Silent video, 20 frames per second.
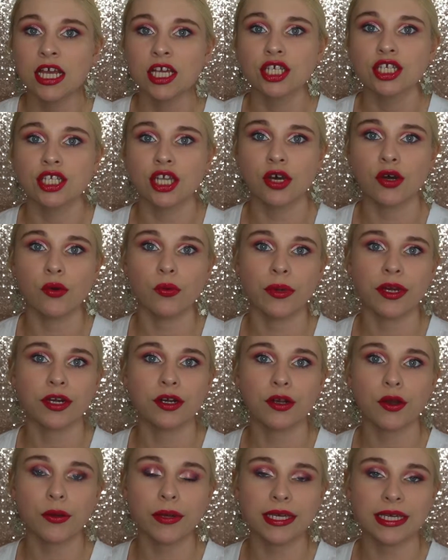So we are
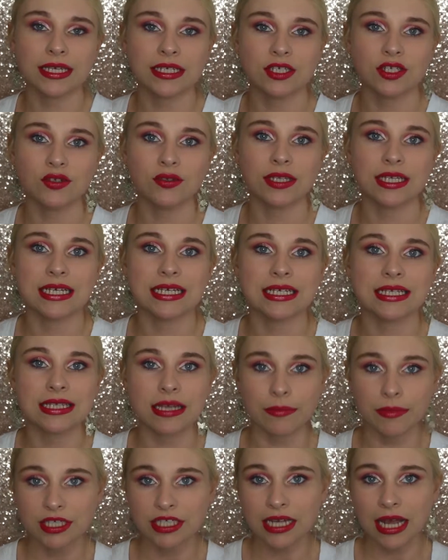going into the
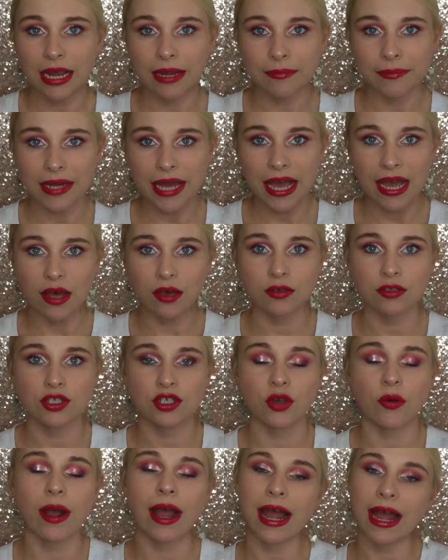summertime now,
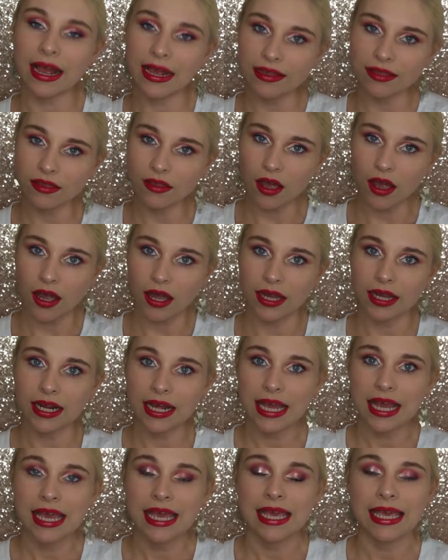so I thought
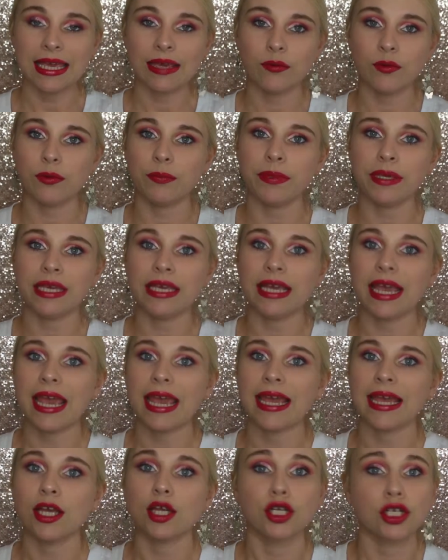it would be
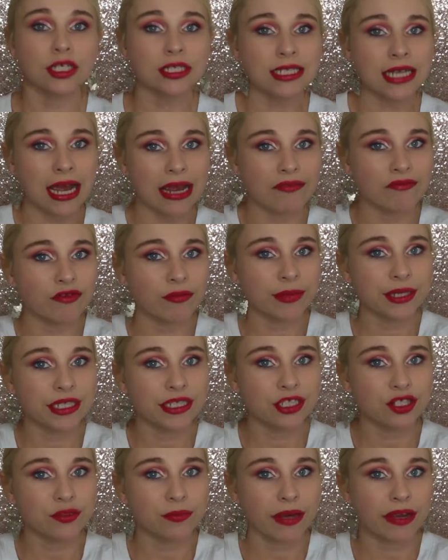a good time for me
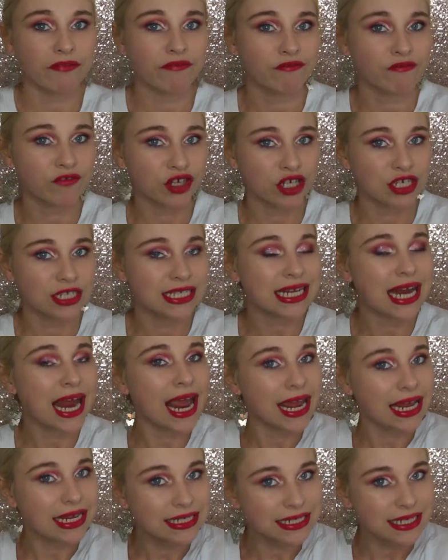to do my first
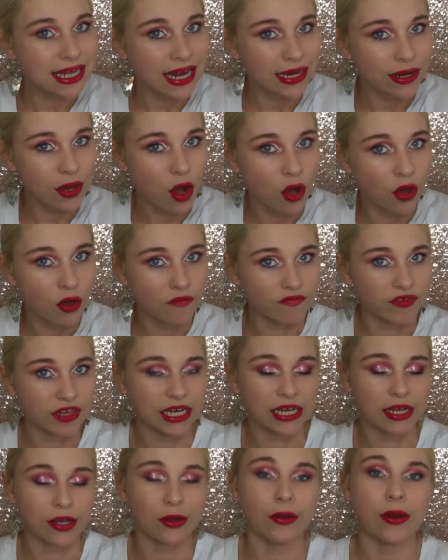anti-haul
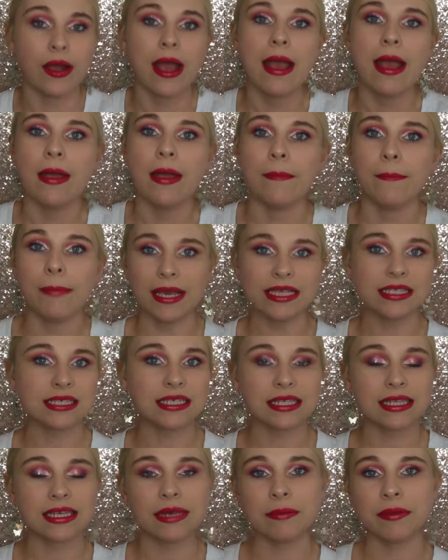video.
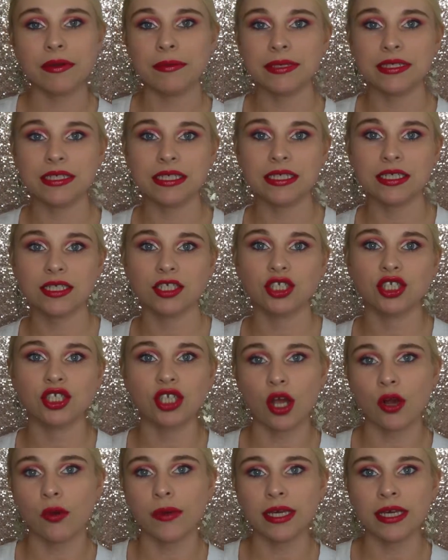Basically, I'm going to be
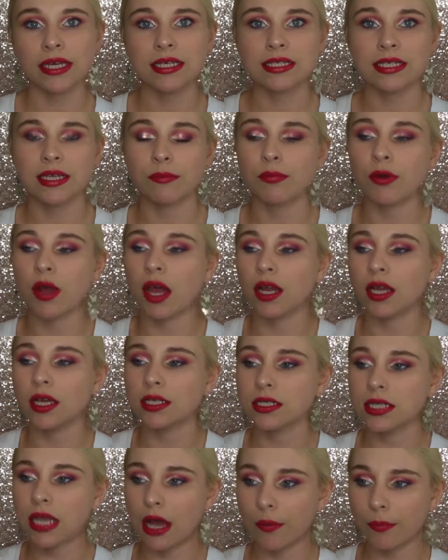showing some
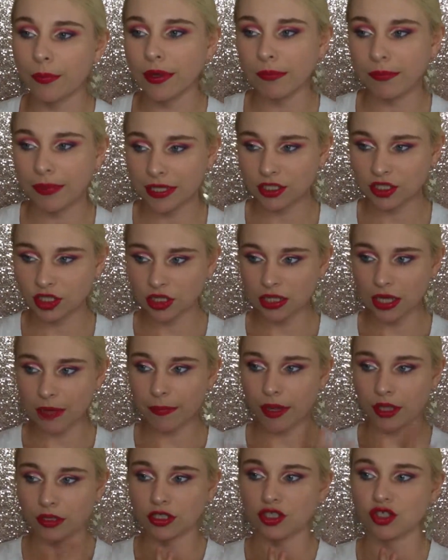products. I'll put pictures up
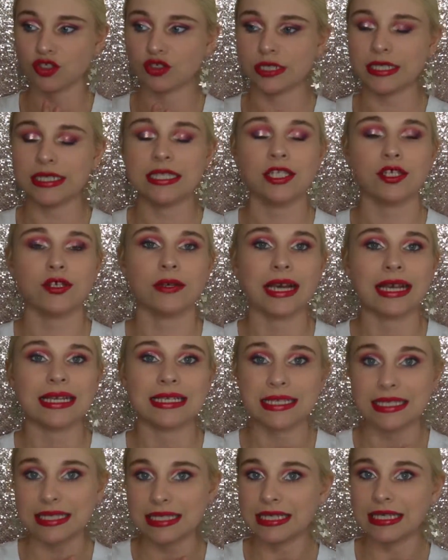on the screen so you guys
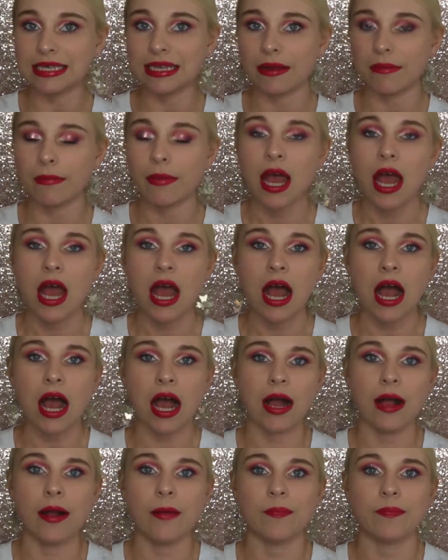can see them.
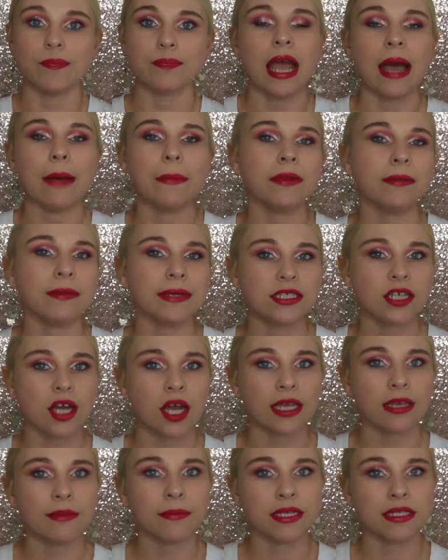I'm going to be
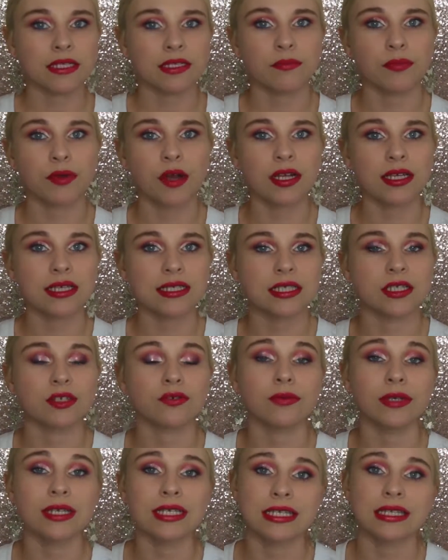talking about some products that
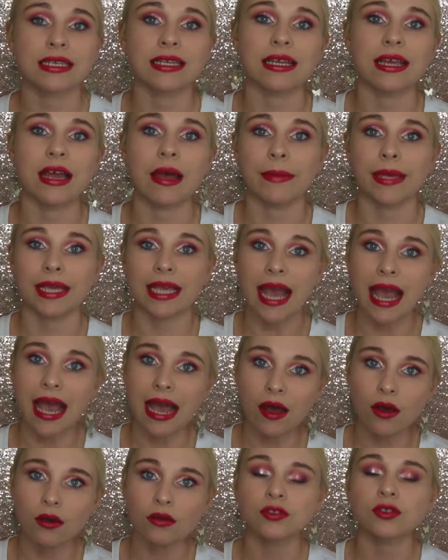are recently coming
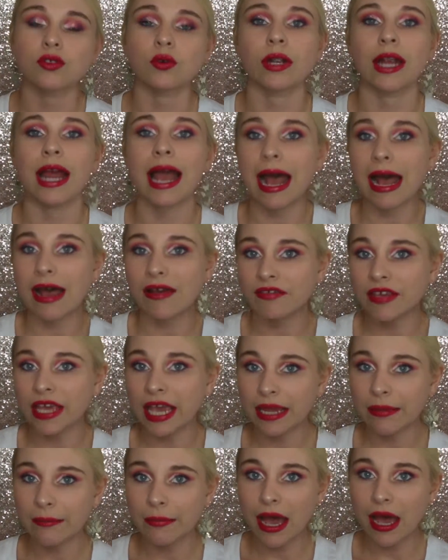out or have
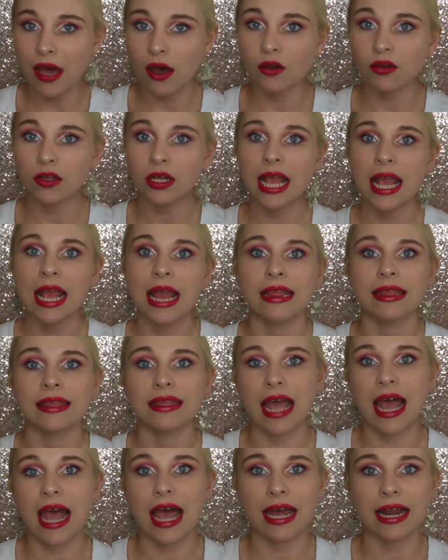came out
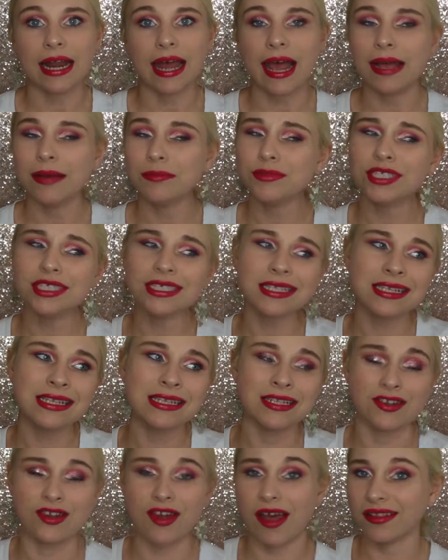that I'm
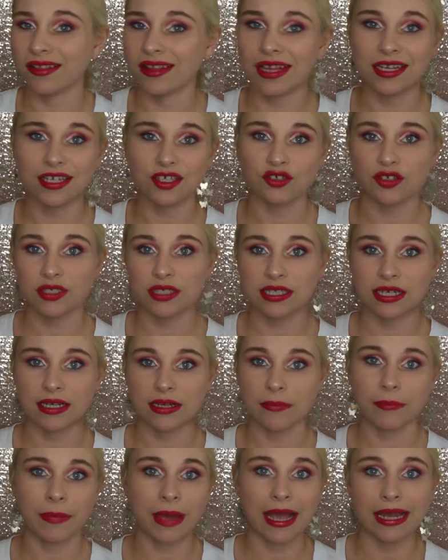just not that interested
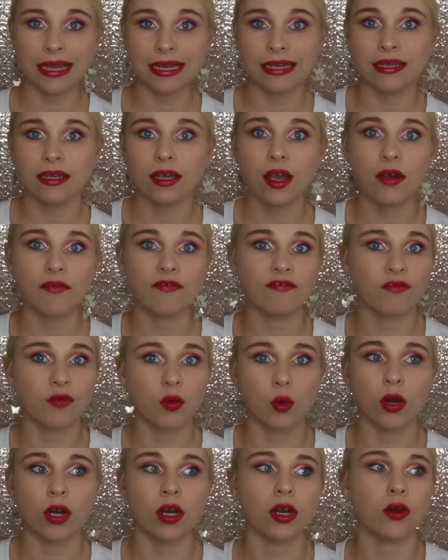in buying
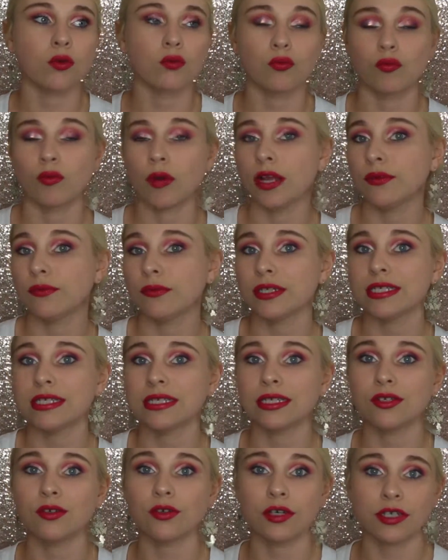for one
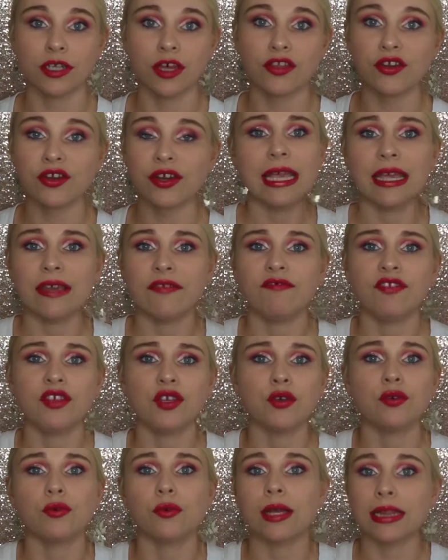reason or another. If
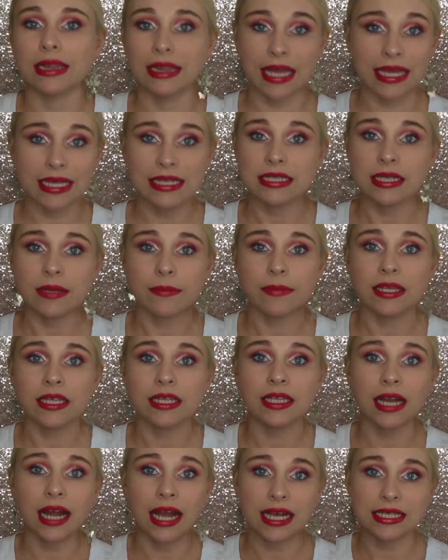you like something
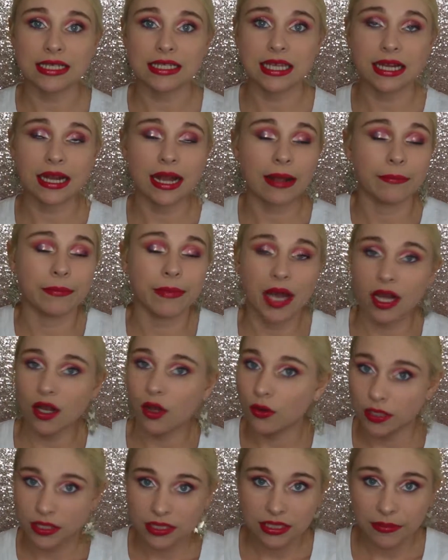that I said I'm not
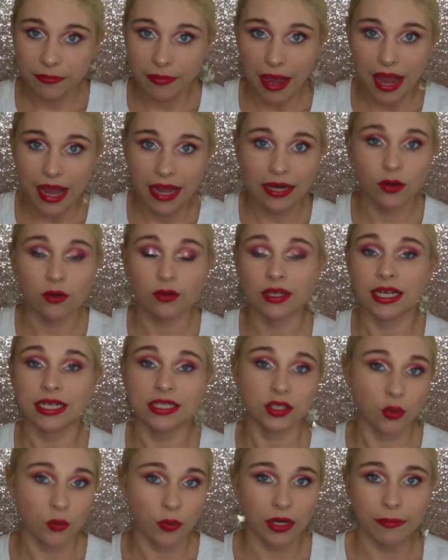going to buy, or that I
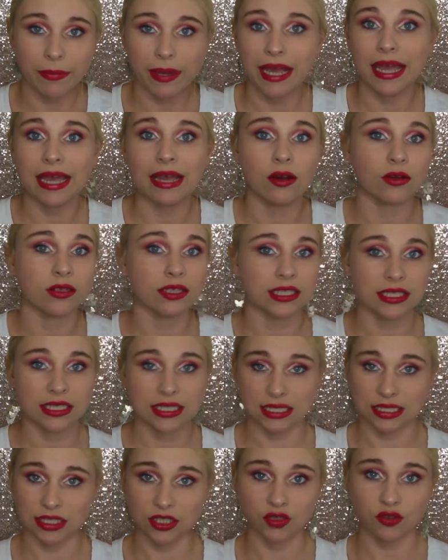don't want to buy, or that
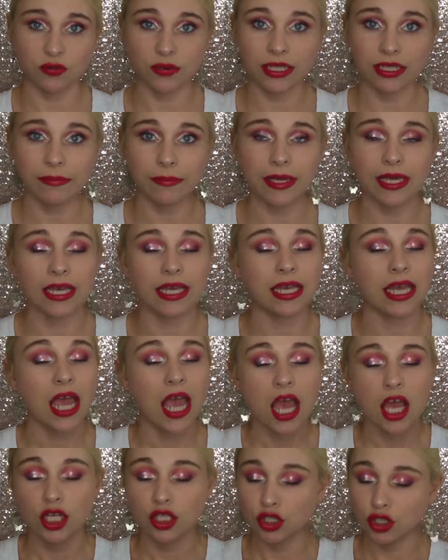doesn't intrigue me,
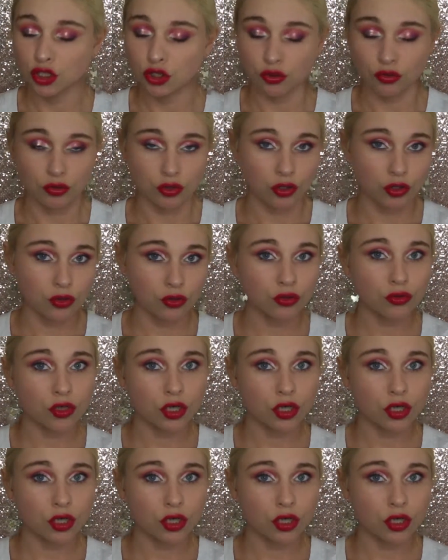do you,